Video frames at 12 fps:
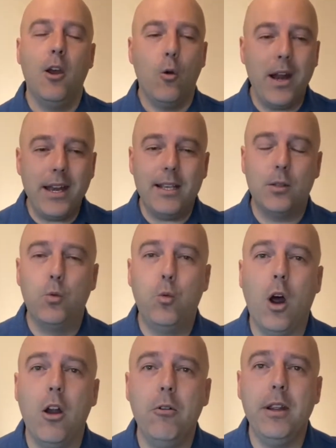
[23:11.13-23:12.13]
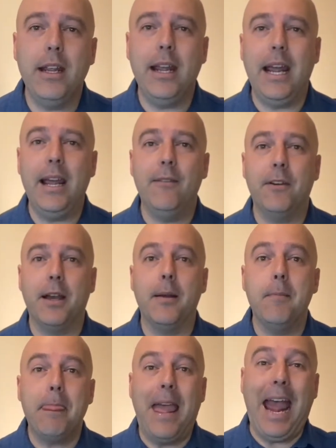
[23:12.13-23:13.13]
When has worry ever